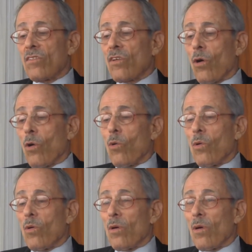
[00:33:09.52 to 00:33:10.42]

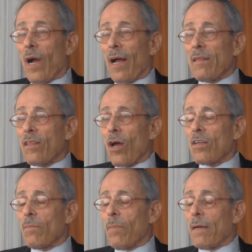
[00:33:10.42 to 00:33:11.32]
So I
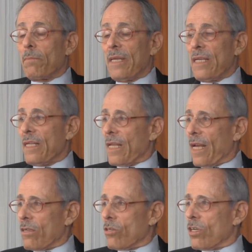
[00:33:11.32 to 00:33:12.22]
thought by being
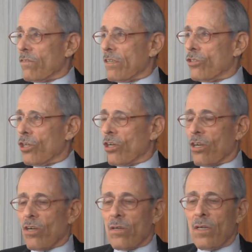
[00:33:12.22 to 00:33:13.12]
editor of a
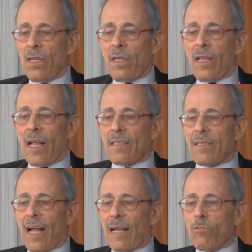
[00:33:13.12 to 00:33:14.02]
journal,
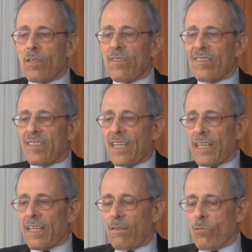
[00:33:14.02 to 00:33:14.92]
I wouldn't
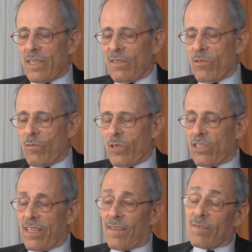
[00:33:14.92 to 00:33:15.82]
stick
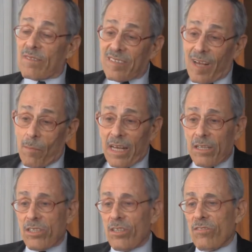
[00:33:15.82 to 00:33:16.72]
with some
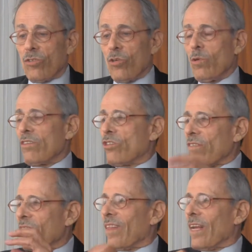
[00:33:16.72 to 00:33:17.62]
editors do with
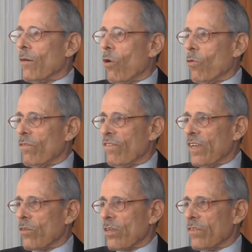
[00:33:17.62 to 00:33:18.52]
just their own
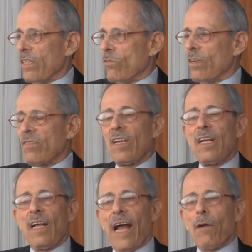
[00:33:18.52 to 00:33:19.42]
field of interest.
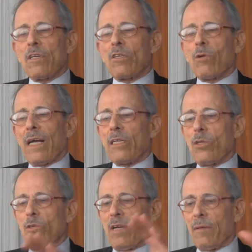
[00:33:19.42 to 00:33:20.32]
I would try
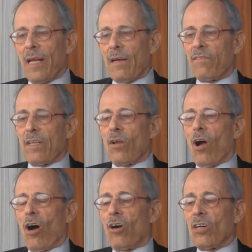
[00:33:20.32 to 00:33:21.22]
to have it
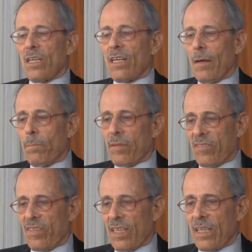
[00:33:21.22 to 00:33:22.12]
all
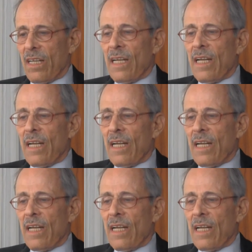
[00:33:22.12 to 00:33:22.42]
encompassing.